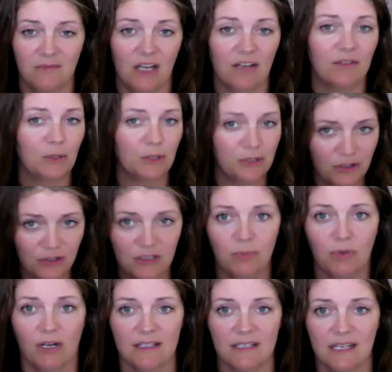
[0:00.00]
of the recruiting
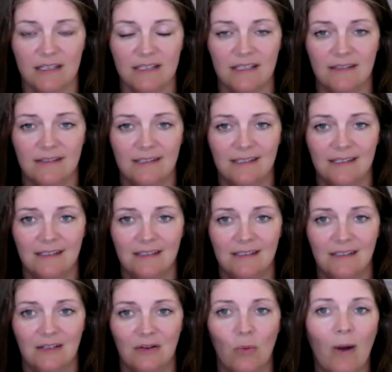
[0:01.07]
process,
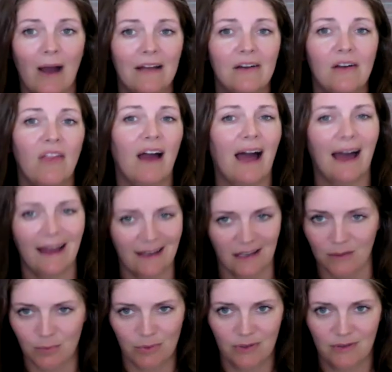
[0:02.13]
why all the
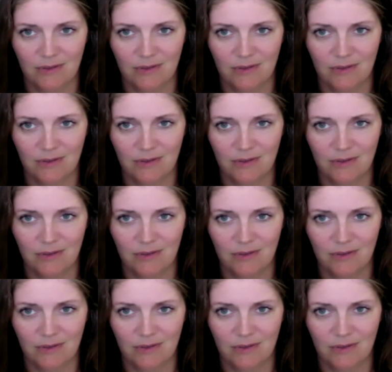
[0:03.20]
hype?